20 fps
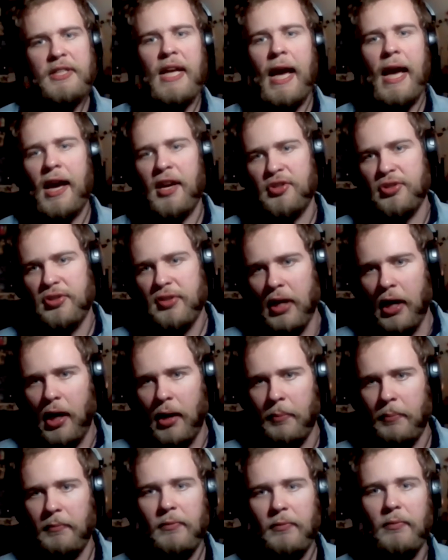dash,
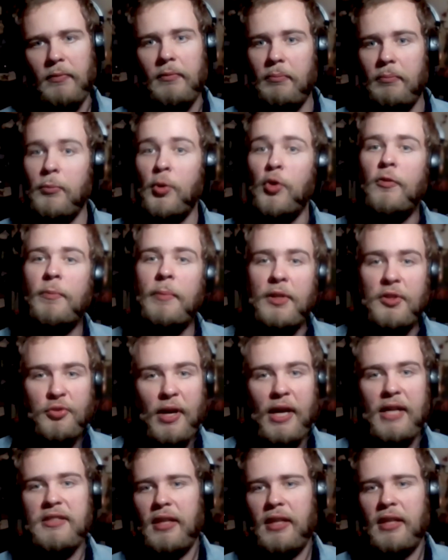movement
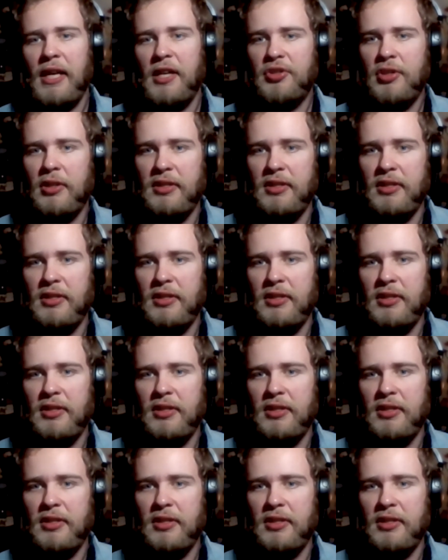translations,